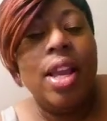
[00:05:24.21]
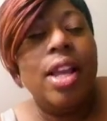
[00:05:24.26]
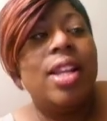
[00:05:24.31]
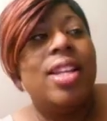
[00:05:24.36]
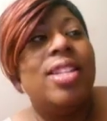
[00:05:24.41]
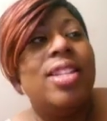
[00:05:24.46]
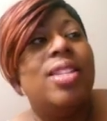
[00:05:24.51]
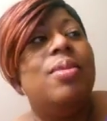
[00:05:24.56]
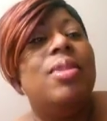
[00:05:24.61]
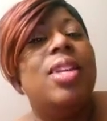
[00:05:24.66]

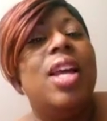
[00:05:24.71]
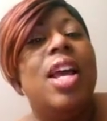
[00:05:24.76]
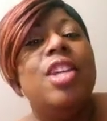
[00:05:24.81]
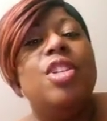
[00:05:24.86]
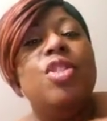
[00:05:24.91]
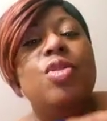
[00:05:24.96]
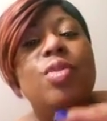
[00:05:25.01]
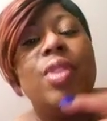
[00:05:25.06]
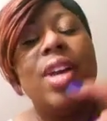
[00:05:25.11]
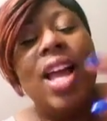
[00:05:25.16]
Because
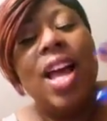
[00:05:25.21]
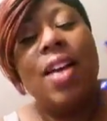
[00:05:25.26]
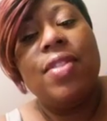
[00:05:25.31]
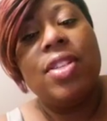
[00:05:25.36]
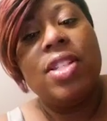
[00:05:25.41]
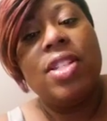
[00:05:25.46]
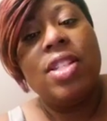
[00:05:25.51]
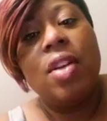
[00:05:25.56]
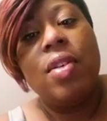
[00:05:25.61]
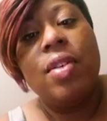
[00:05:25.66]
sometimes you can have a
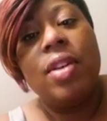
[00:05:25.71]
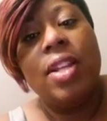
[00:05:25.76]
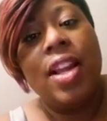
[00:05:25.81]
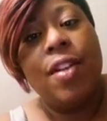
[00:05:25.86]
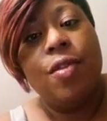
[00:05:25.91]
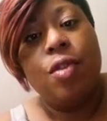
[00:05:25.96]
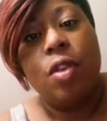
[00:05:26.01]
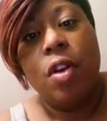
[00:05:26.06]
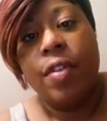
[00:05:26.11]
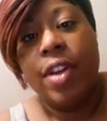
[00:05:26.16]
certain
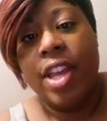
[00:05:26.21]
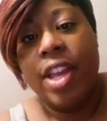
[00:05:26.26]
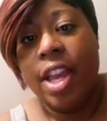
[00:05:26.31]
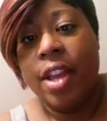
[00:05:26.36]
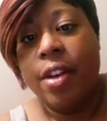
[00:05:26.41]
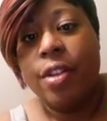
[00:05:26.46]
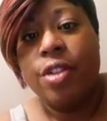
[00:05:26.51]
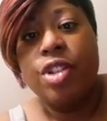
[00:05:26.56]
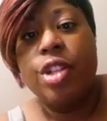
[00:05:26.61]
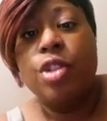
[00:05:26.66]
level of
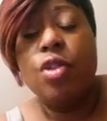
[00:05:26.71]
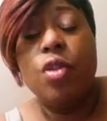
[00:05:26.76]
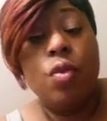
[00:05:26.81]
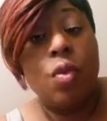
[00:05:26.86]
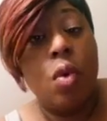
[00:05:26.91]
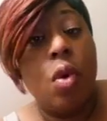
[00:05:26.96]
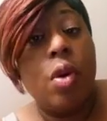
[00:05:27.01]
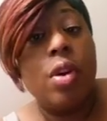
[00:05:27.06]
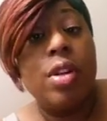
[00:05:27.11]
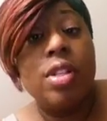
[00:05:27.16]
energy
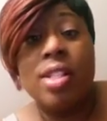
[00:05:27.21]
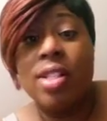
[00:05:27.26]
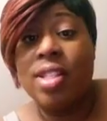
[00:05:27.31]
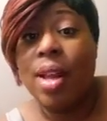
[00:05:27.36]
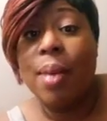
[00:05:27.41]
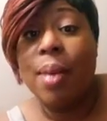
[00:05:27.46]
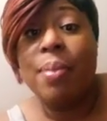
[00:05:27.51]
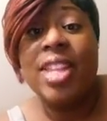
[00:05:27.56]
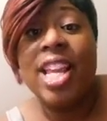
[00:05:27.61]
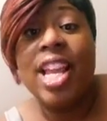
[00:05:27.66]
towards
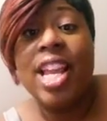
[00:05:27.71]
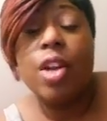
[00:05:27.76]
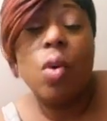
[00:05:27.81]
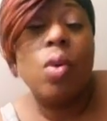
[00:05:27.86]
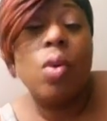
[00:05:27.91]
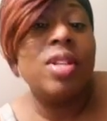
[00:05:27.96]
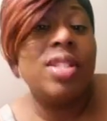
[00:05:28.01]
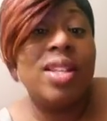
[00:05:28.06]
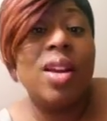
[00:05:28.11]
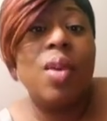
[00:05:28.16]
something
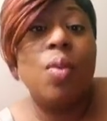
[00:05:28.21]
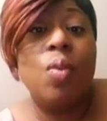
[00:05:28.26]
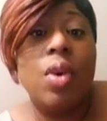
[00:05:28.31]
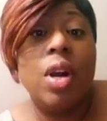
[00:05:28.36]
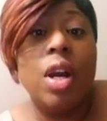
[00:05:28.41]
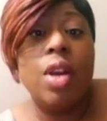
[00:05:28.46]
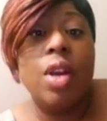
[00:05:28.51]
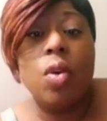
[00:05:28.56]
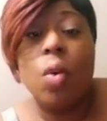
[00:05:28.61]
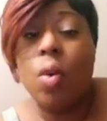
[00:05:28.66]
or
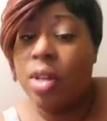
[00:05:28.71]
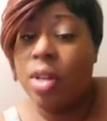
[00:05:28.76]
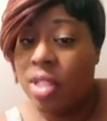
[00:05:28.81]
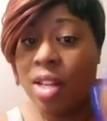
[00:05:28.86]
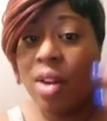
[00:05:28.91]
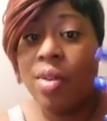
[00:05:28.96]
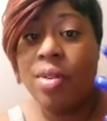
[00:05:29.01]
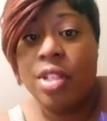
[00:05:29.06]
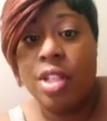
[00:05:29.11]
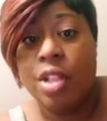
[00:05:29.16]
someone or a
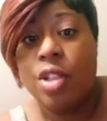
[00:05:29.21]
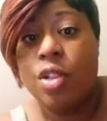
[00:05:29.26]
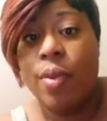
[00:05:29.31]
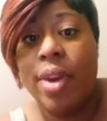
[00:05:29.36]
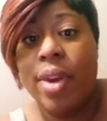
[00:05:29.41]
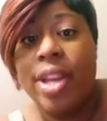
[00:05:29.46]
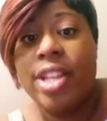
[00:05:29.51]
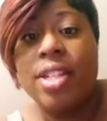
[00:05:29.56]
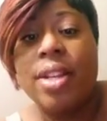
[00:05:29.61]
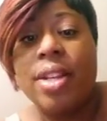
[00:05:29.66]
certain
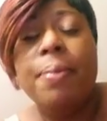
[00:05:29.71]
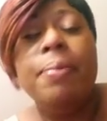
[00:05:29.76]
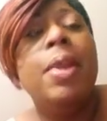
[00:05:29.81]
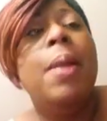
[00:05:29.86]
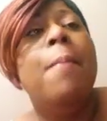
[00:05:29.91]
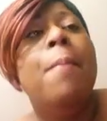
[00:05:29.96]
situation,